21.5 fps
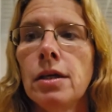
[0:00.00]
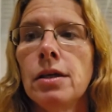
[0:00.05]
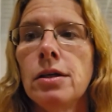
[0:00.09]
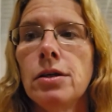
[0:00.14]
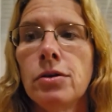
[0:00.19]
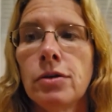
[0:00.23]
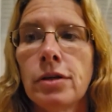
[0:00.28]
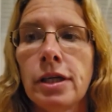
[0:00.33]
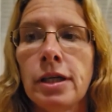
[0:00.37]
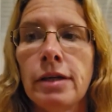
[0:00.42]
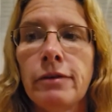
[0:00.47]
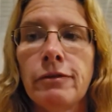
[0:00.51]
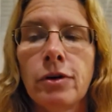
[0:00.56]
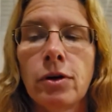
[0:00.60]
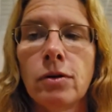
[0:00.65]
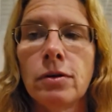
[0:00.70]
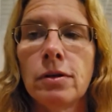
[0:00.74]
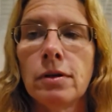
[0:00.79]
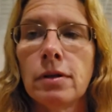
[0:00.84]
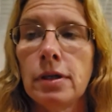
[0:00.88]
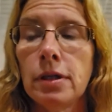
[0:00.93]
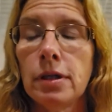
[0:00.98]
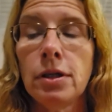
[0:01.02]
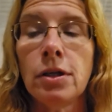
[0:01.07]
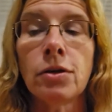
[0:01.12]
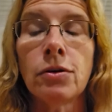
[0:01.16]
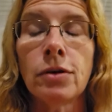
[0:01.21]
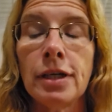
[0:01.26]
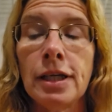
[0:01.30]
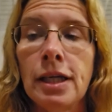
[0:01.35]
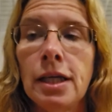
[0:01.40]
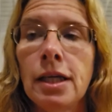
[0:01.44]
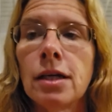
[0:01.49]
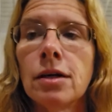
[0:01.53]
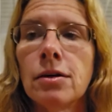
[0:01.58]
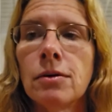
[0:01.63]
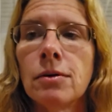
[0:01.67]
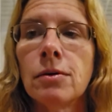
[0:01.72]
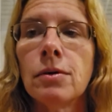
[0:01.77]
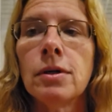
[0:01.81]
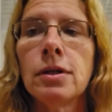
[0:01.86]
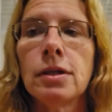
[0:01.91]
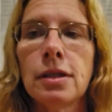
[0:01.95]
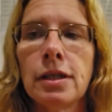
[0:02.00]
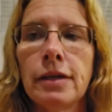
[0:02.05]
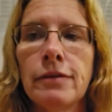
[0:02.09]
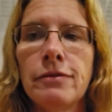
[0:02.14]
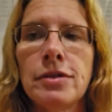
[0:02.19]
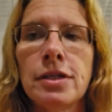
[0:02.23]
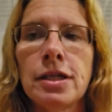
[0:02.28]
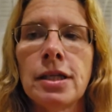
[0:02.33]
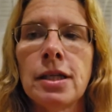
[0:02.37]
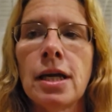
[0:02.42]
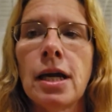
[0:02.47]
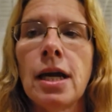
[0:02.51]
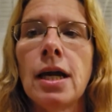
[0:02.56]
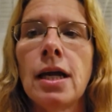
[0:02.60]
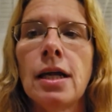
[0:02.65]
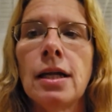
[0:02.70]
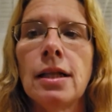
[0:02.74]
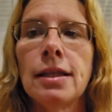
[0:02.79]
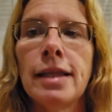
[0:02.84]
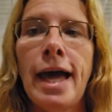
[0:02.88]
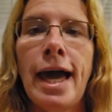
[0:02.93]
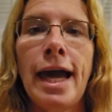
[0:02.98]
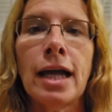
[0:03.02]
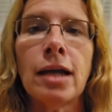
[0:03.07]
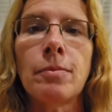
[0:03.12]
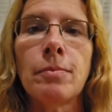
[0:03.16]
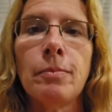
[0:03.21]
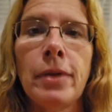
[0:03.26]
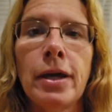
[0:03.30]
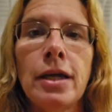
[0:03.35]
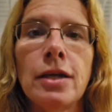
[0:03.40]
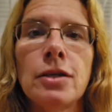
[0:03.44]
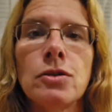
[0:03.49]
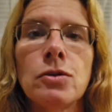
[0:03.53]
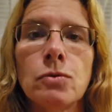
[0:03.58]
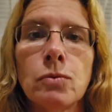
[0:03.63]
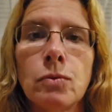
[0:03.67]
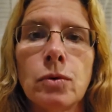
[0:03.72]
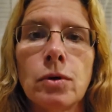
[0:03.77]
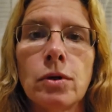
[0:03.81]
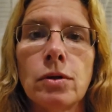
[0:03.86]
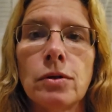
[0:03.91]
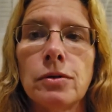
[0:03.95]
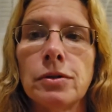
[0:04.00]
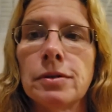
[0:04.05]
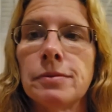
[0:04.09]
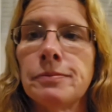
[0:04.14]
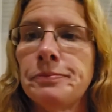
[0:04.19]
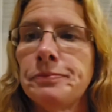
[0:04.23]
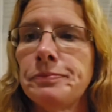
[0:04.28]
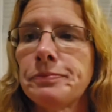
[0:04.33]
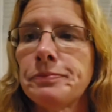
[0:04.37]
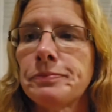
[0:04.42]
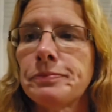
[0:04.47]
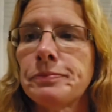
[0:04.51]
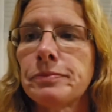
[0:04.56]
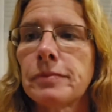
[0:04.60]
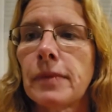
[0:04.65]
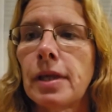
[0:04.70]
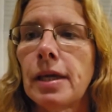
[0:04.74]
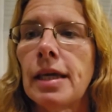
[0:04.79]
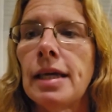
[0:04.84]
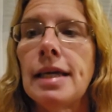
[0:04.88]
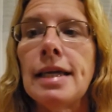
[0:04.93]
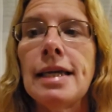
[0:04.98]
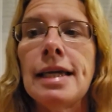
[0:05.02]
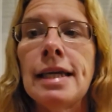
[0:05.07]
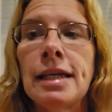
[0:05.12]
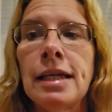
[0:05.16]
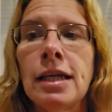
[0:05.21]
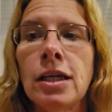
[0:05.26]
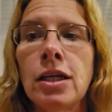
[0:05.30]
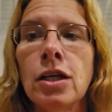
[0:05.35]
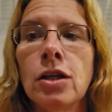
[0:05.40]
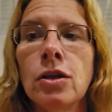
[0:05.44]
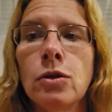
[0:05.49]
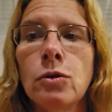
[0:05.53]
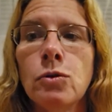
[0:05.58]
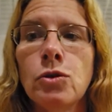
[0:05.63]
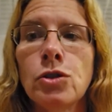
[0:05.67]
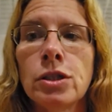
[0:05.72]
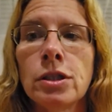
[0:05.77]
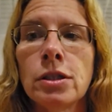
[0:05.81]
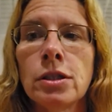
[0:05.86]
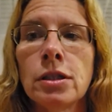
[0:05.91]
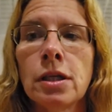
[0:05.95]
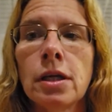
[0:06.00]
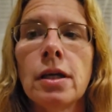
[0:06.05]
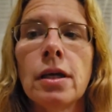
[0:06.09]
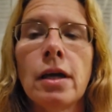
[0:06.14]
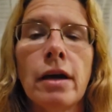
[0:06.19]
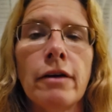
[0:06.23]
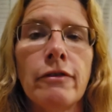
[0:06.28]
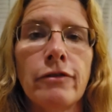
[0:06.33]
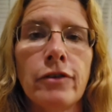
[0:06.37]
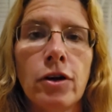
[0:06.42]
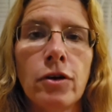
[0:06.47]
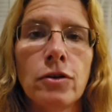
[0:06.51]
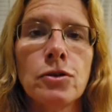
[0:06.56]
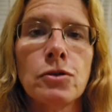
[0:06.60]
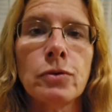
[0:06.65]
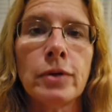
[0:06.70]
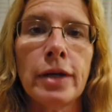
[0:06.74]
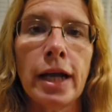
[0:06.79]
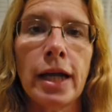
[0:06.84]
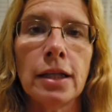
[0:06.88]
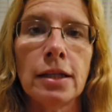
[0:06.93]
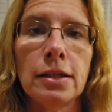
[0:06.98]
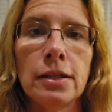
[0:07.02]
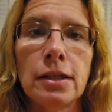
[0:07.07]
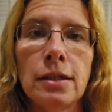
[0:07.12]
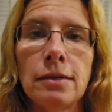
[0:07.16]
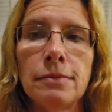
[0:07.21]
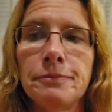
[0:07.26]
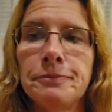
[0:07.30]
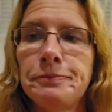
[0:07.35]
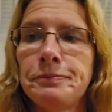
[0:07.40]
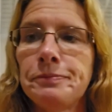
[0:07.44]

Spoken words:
Your ego lives in a lack-based world, in an illusion, a false reality.